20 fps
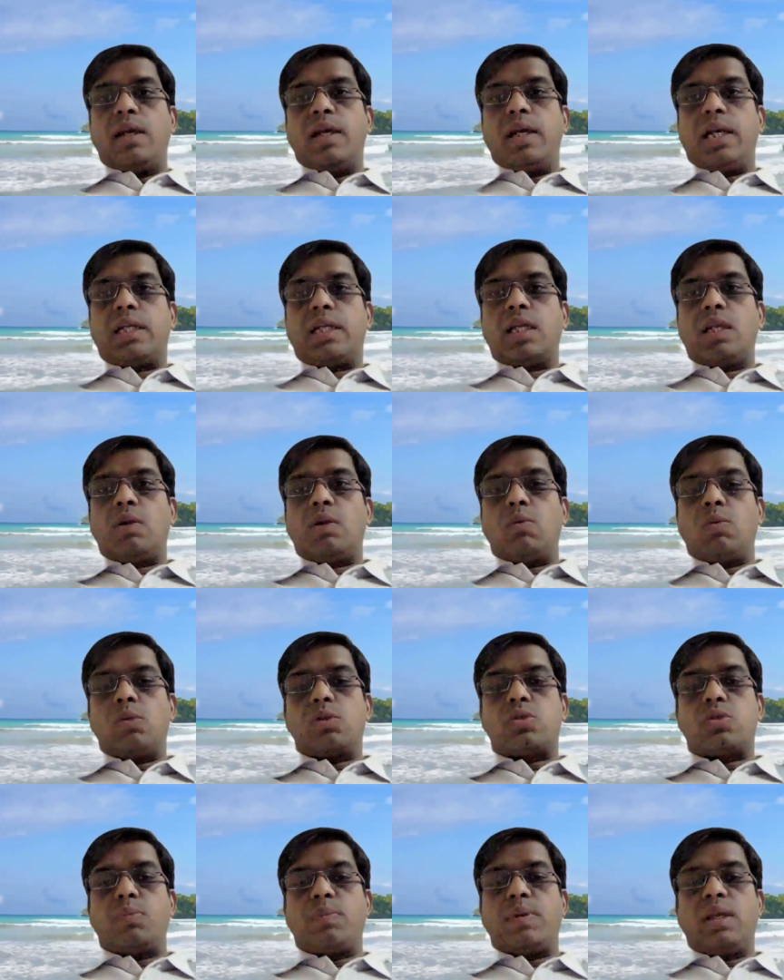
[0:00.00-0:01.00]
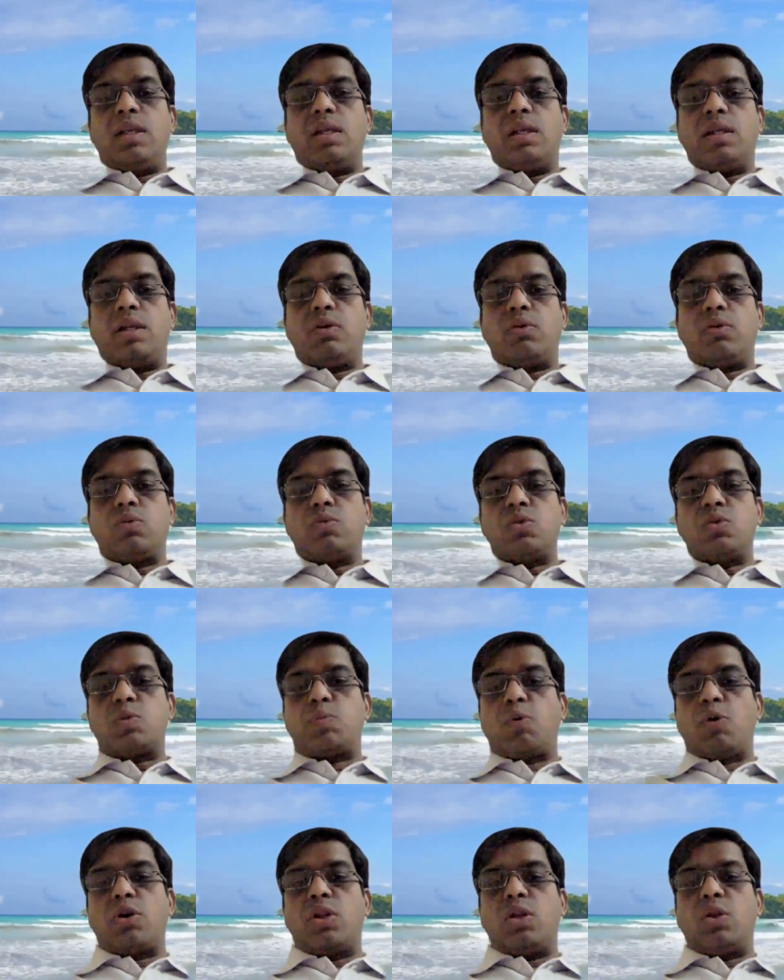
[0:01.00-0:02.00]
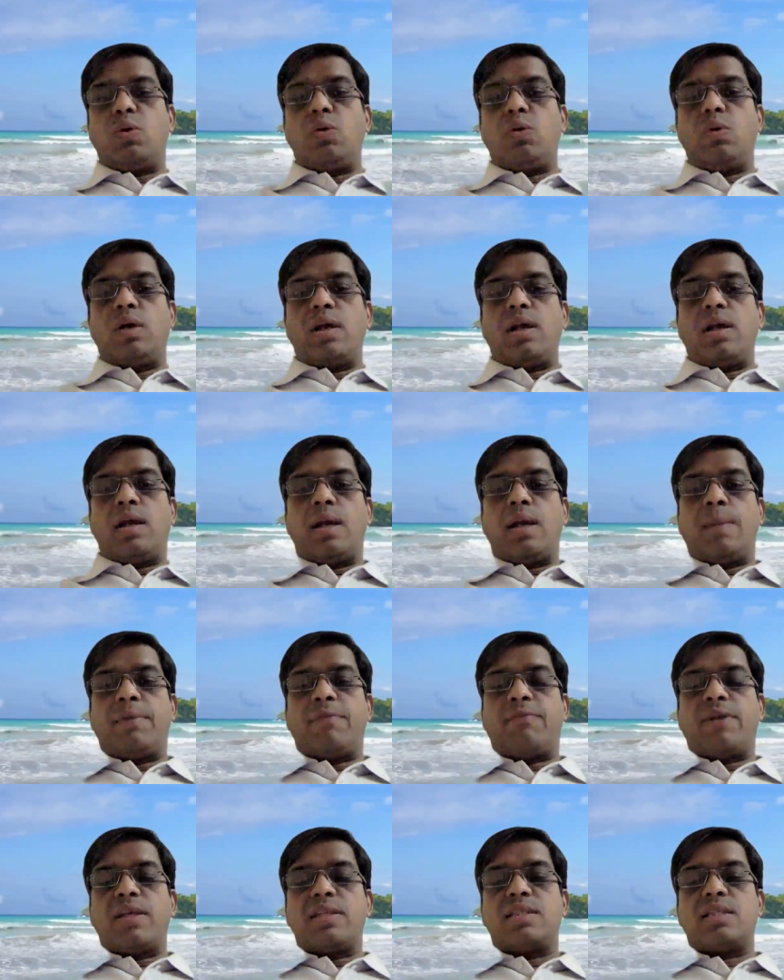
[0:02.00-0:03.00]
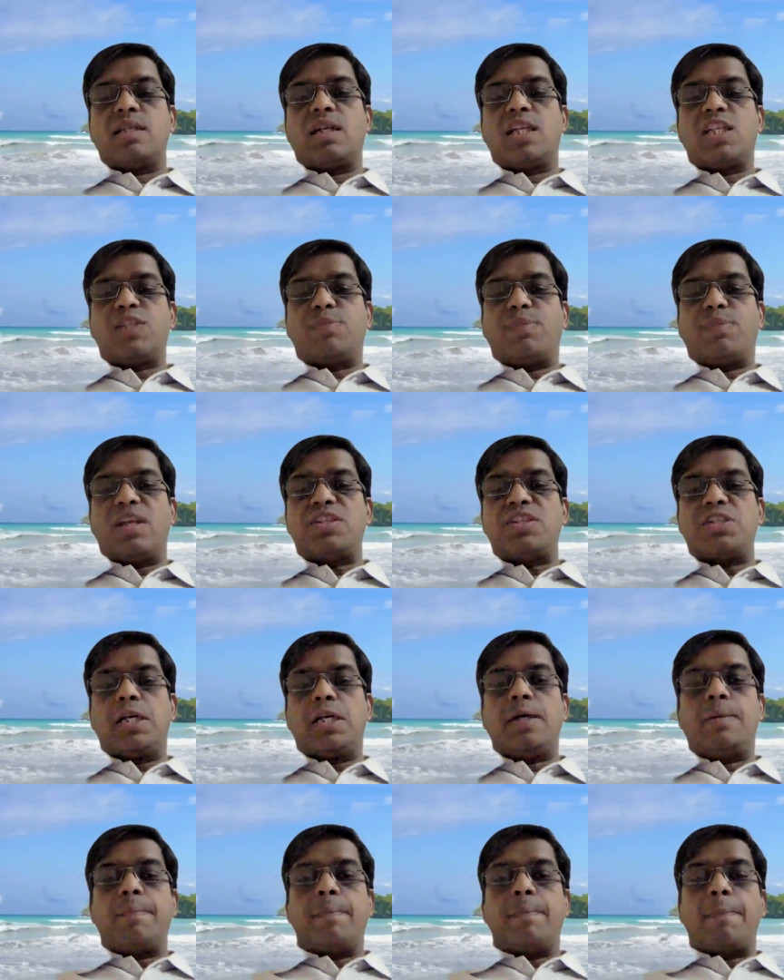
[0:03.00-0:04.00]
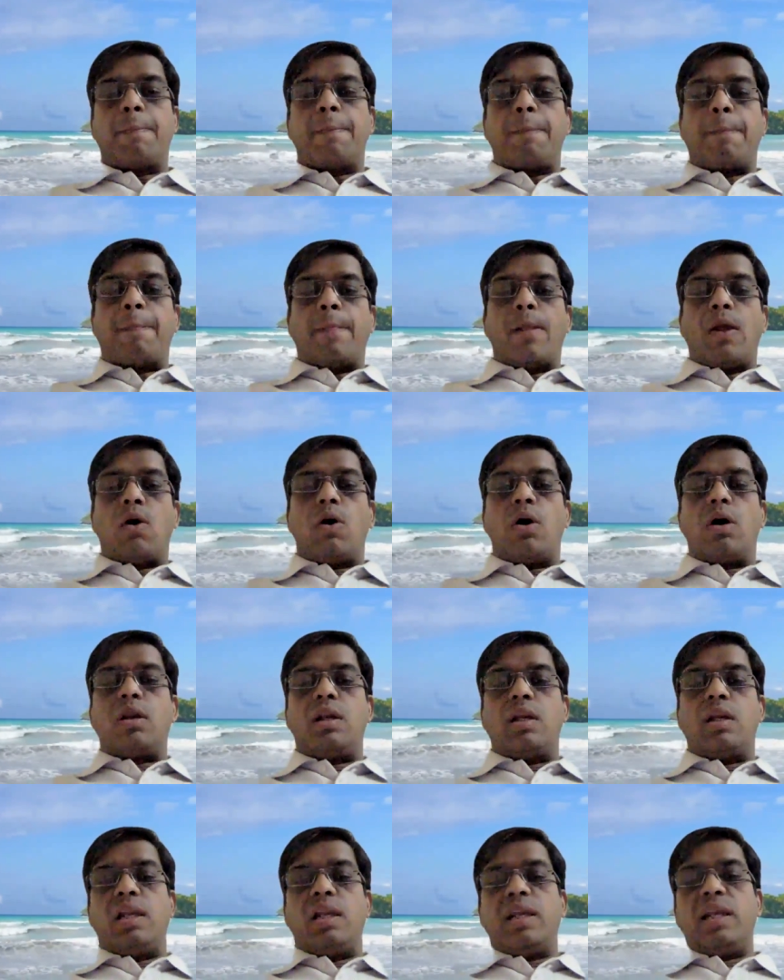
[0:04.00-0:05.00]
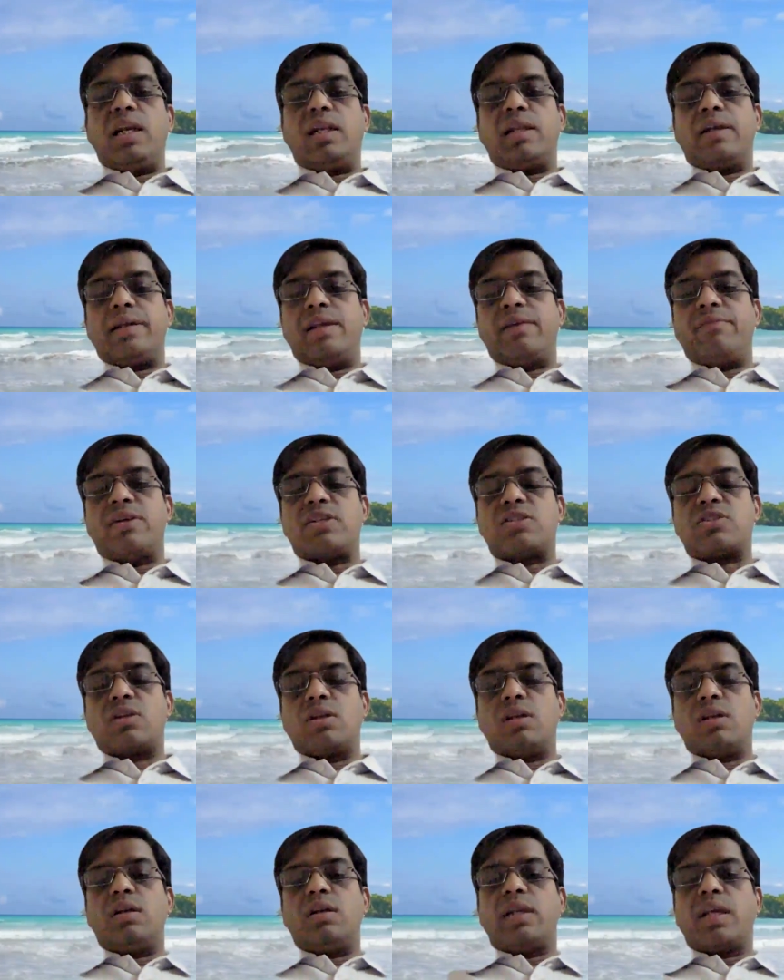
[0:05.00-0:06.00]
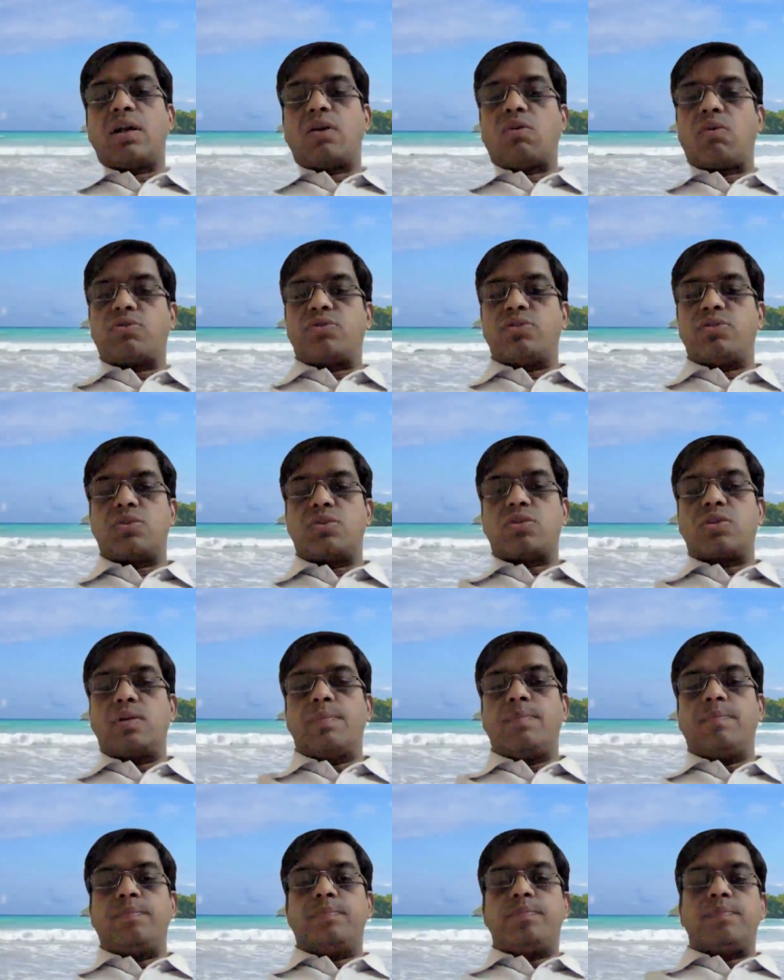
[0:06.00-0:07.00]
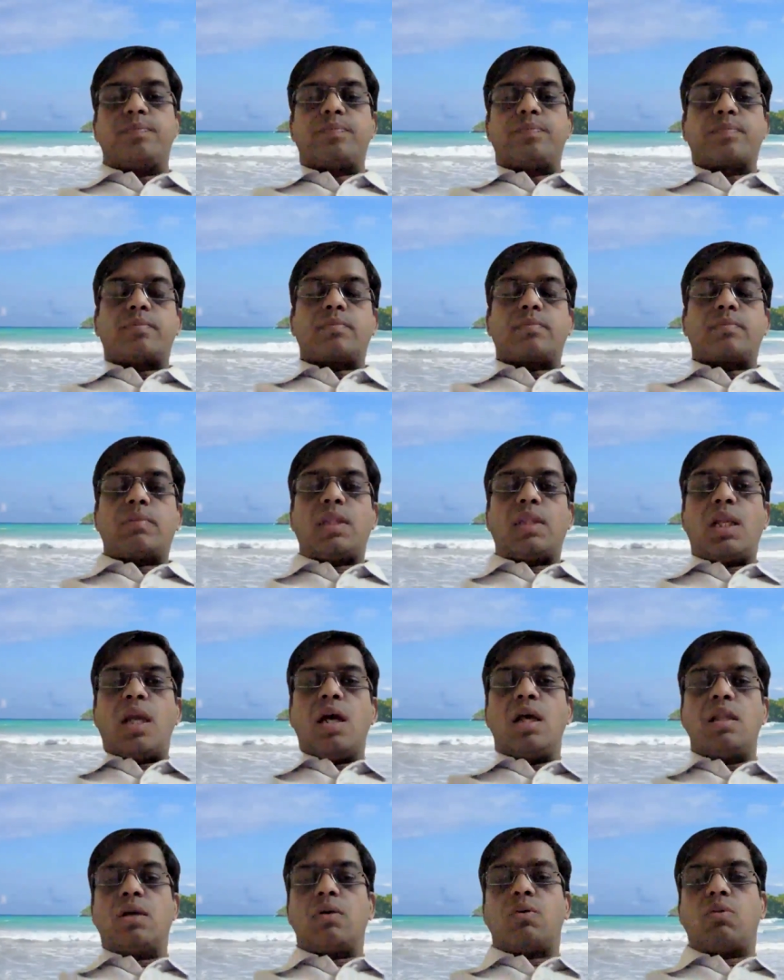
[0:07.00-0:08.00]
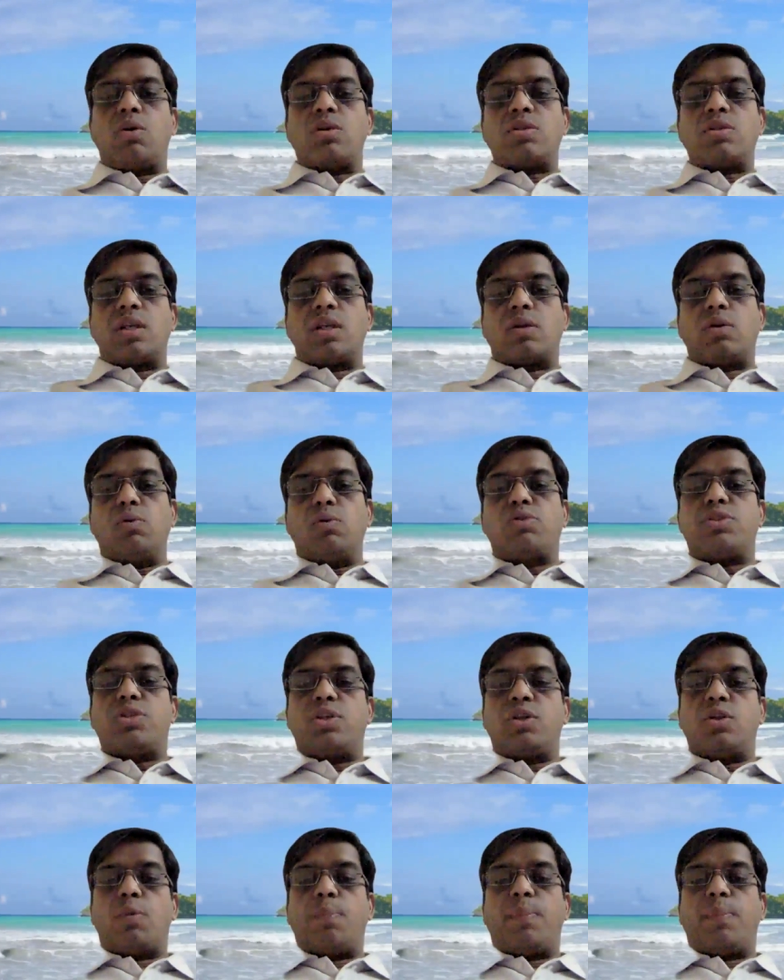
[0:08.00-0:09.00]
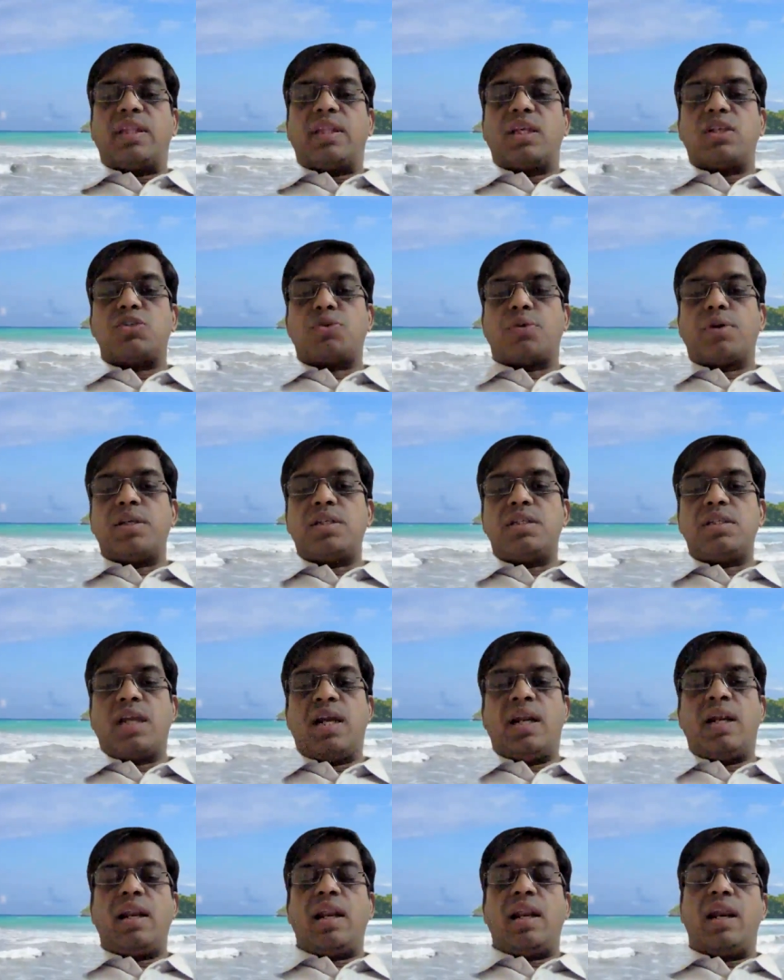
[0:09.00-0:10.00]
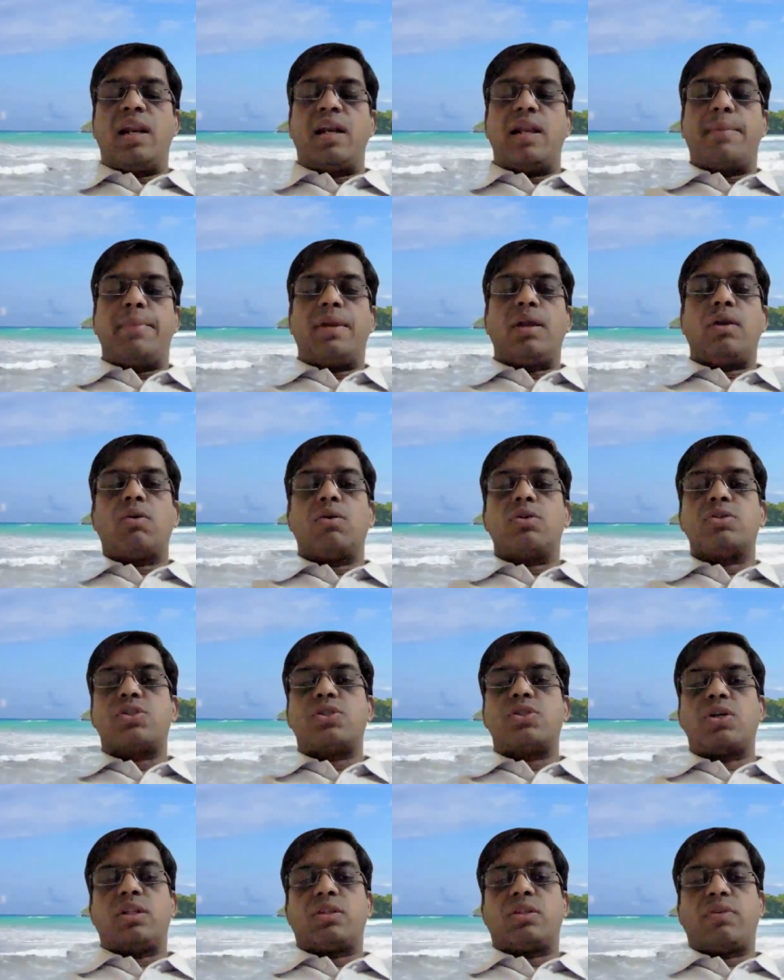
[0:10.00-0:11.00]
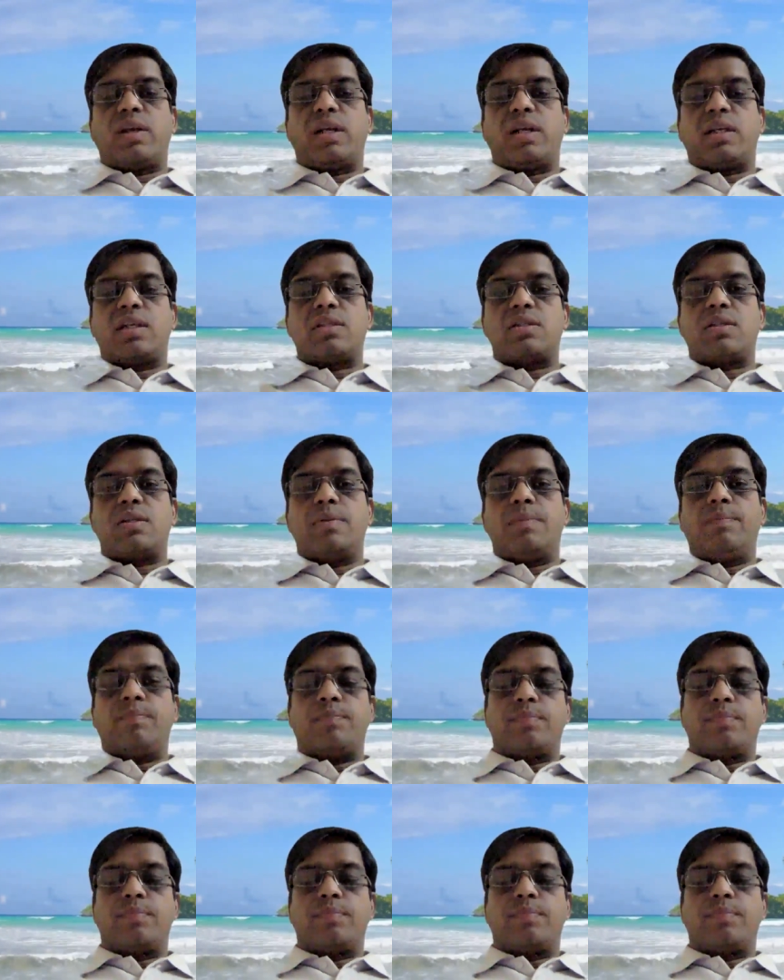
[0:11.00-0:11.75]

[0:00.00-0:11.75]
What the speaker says: It can also be due to spondyloepiphyseal dysplasia or late avascular necrosis. Other cause includes neuropathic joints and endemic osteoarthritis.